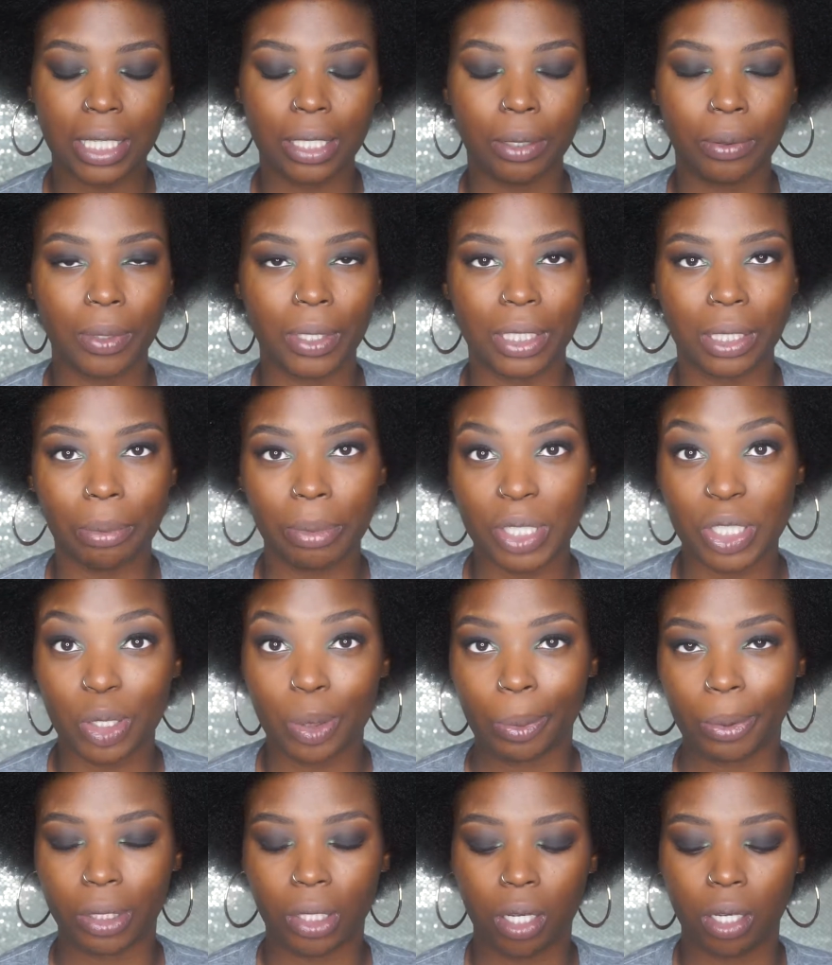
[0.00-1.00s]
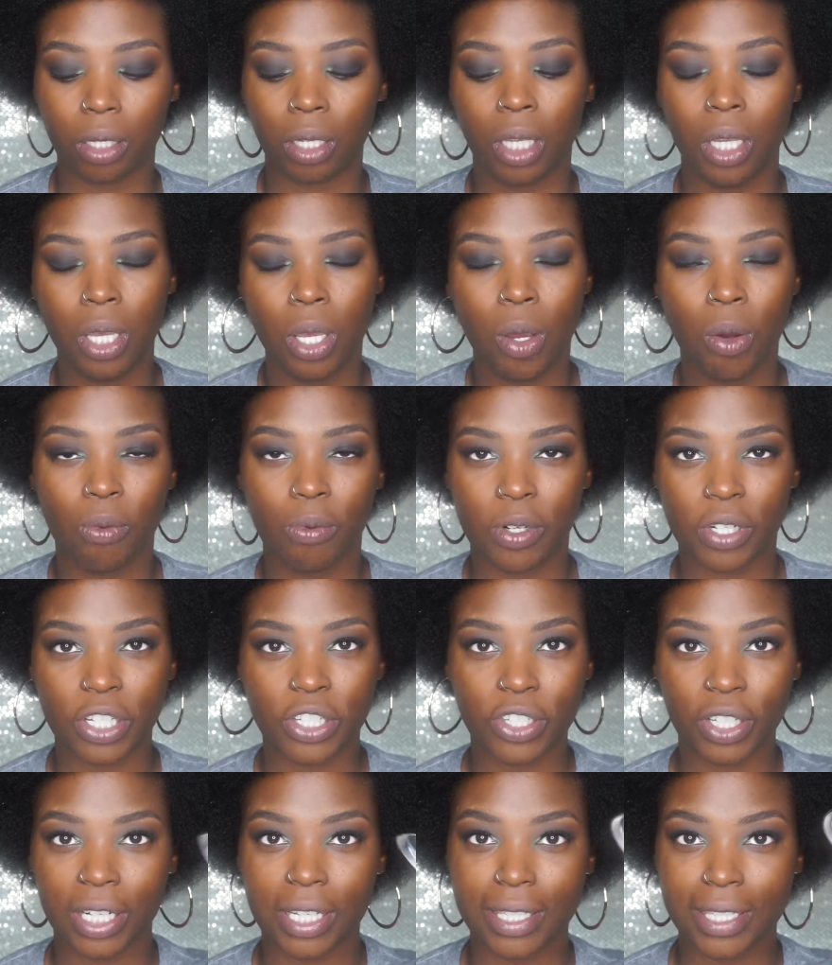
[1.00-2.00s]
I don't want it to be super long. We're
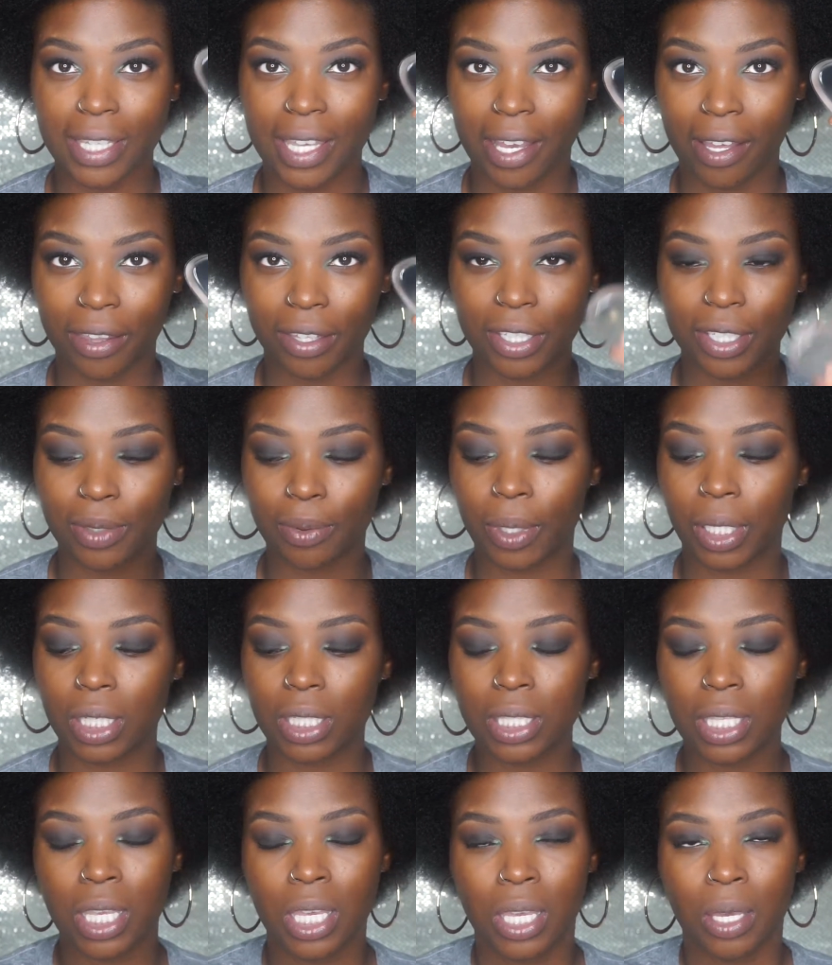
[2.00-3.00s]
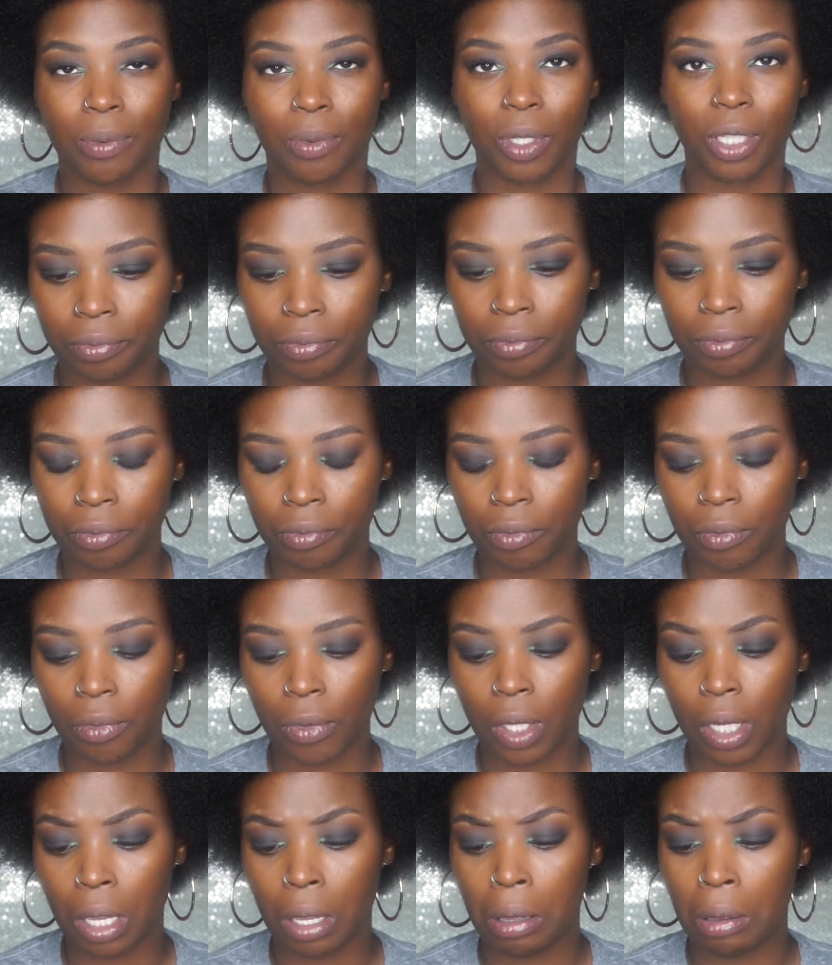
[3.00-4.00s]
just trying to see how this works. I'm
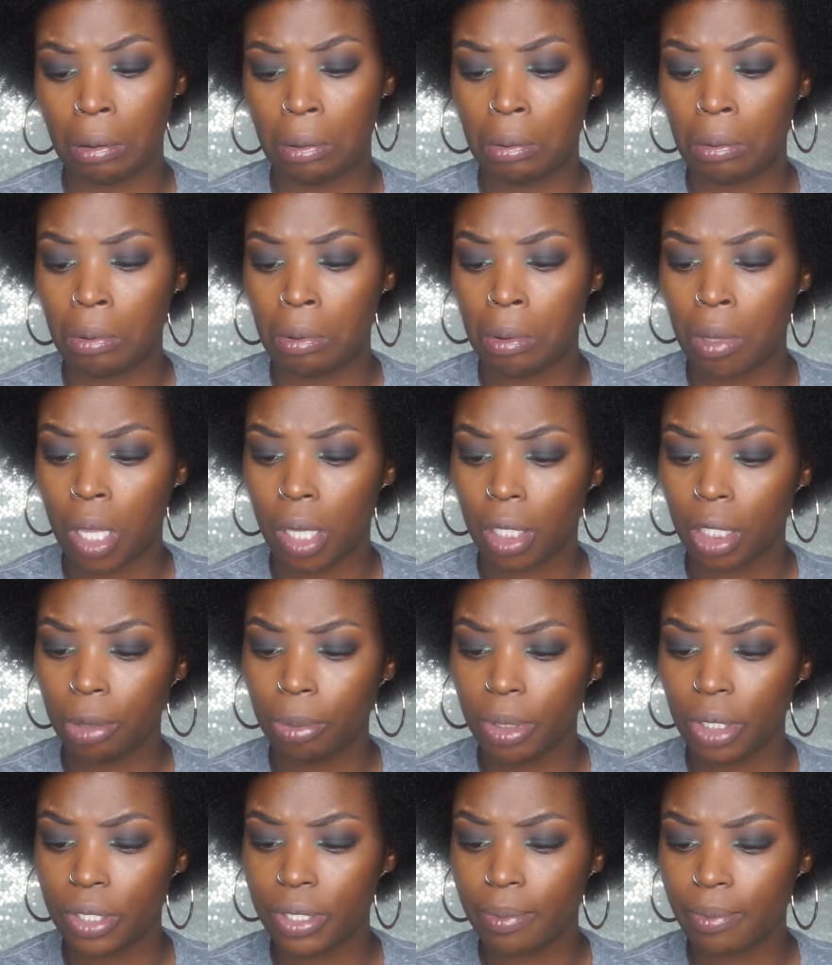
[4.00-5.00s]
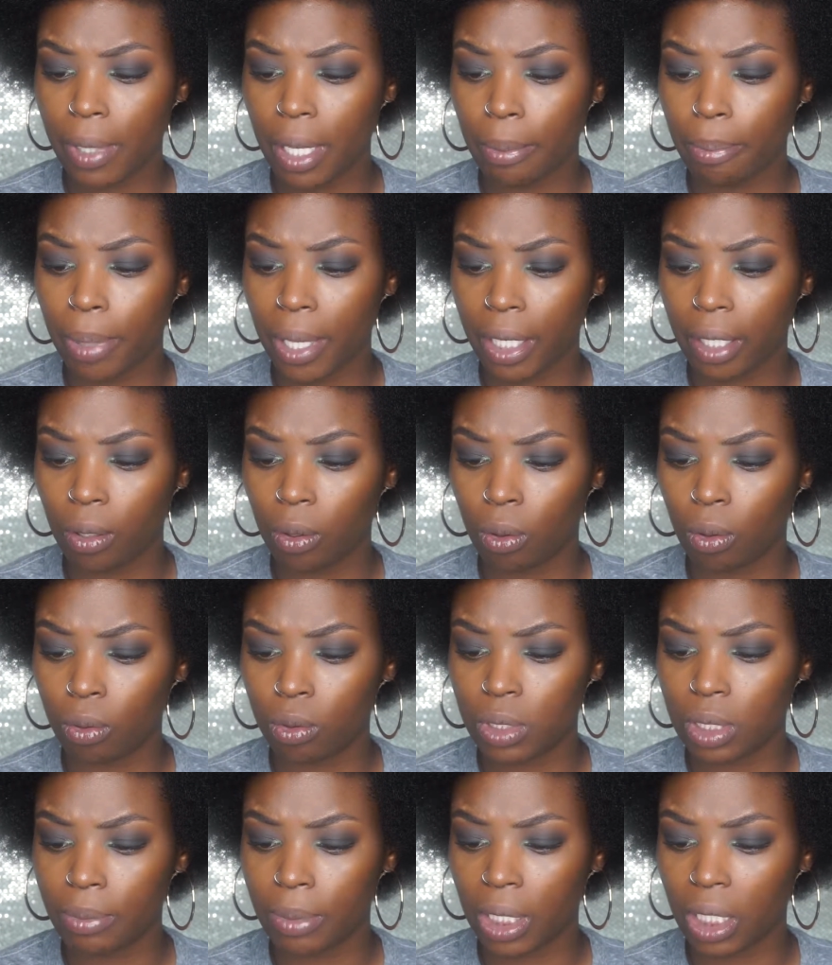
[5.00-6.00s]
gonna be using my Becca
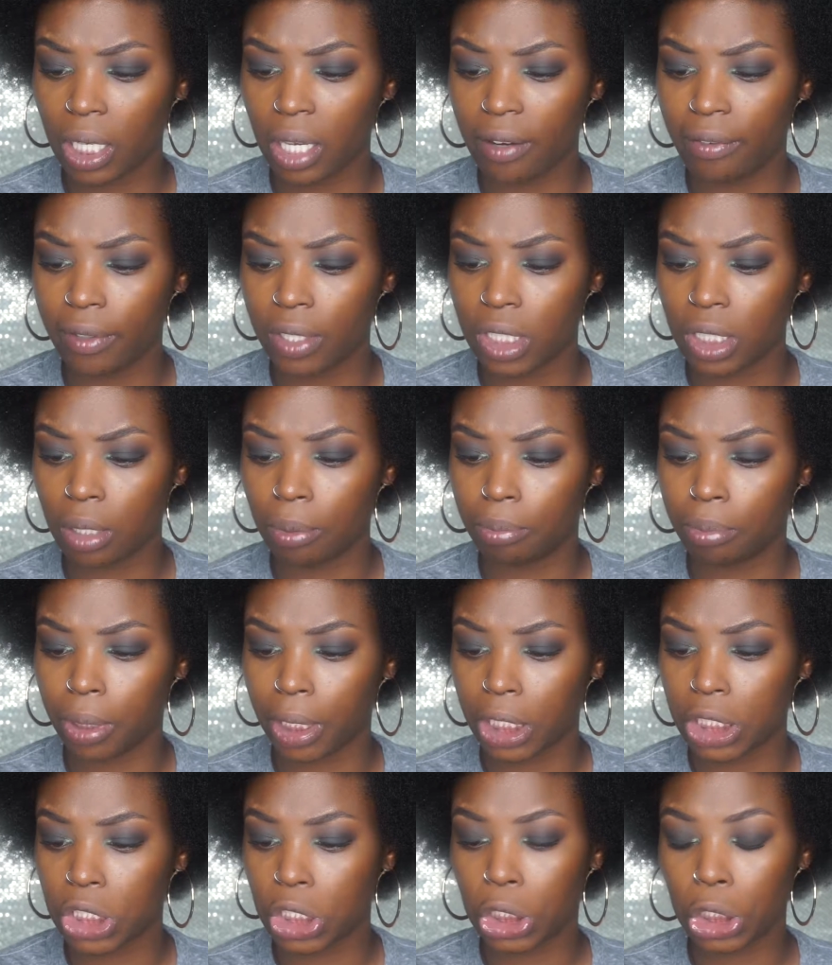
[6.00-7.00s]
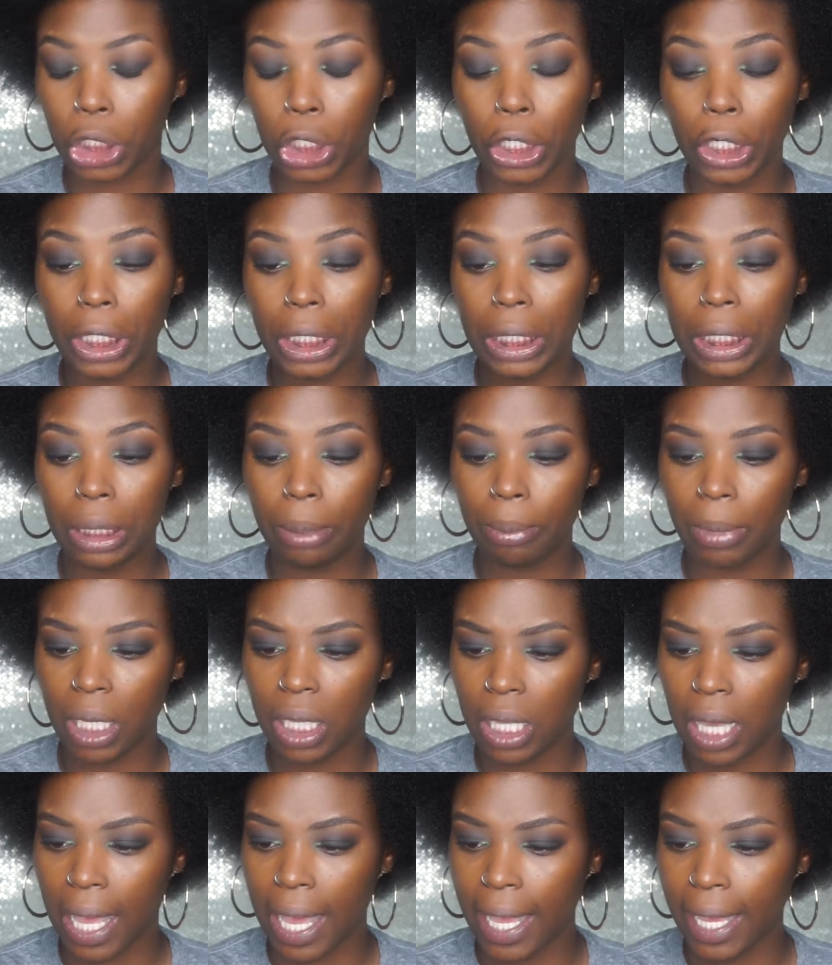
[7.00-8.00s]
Ultimate Coverage Complexion Cream.
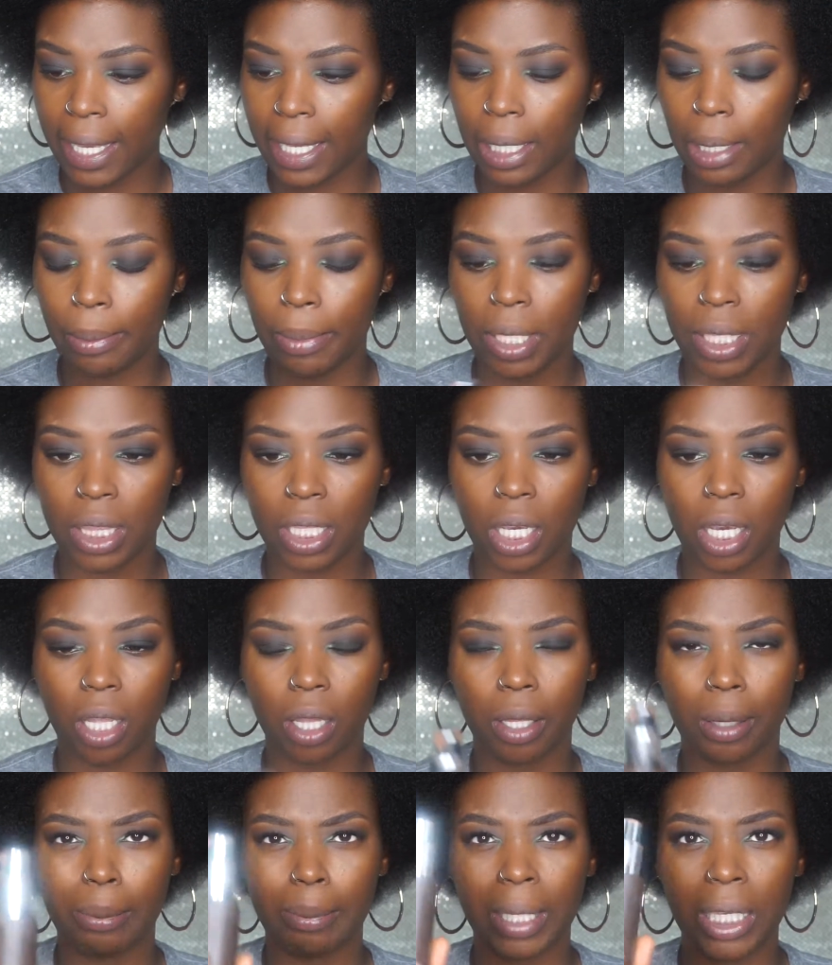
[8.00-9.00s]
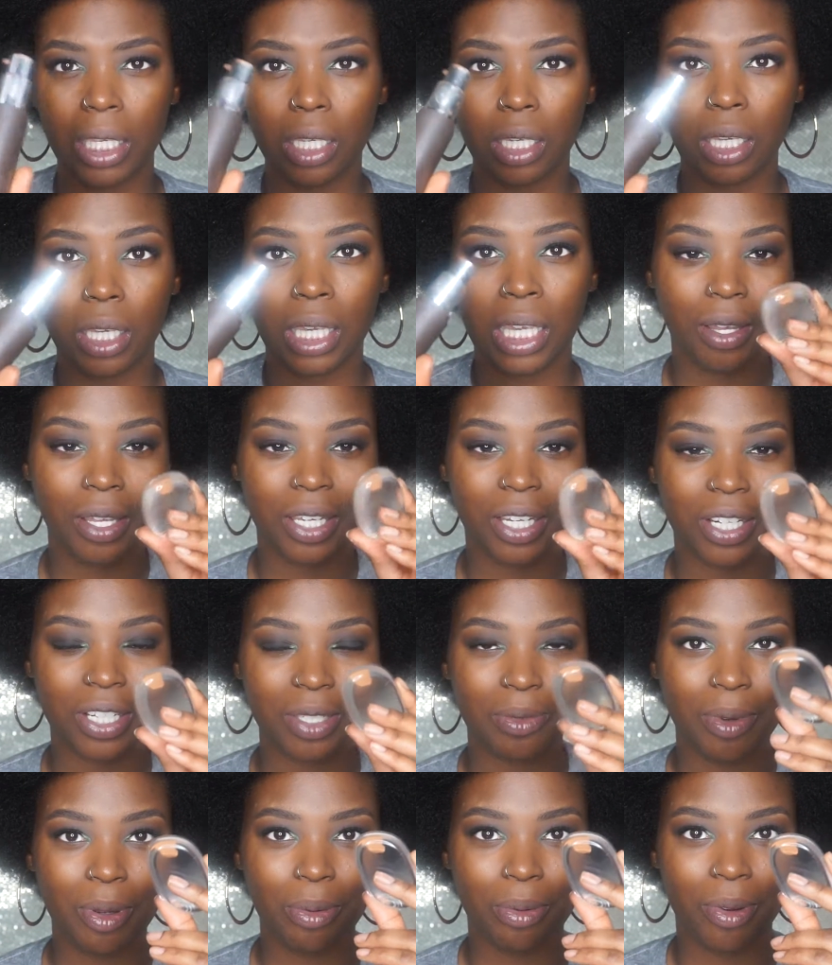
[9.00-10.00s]
I am in the color Mink.
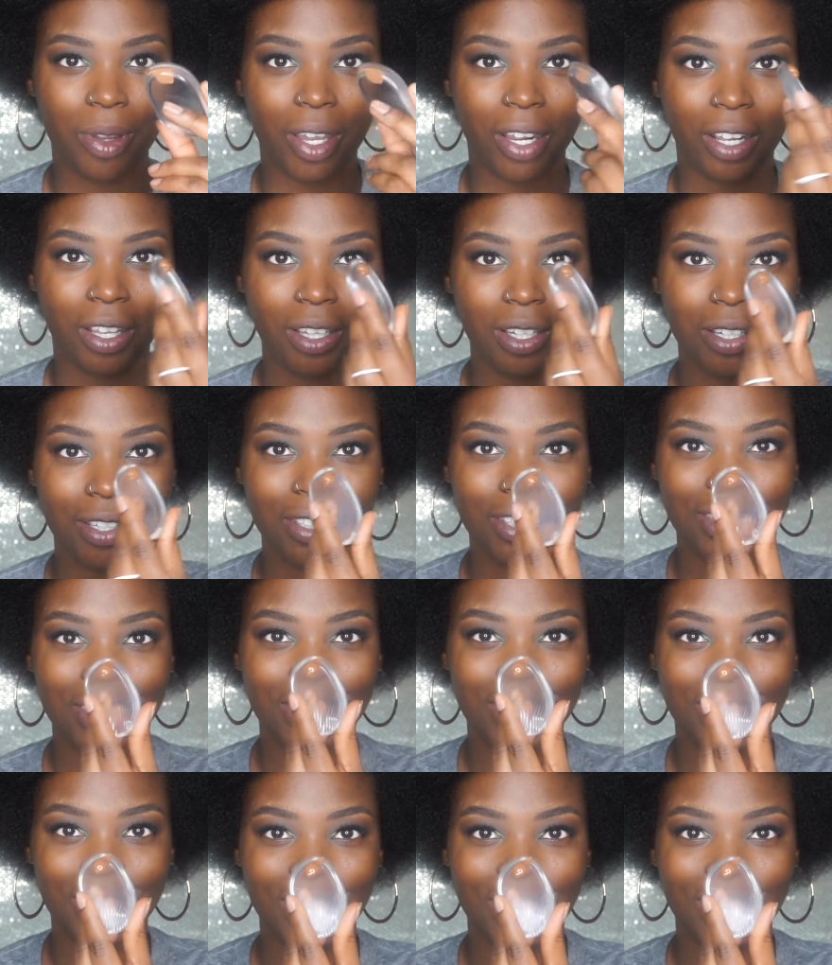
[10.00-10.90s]
Here's my product.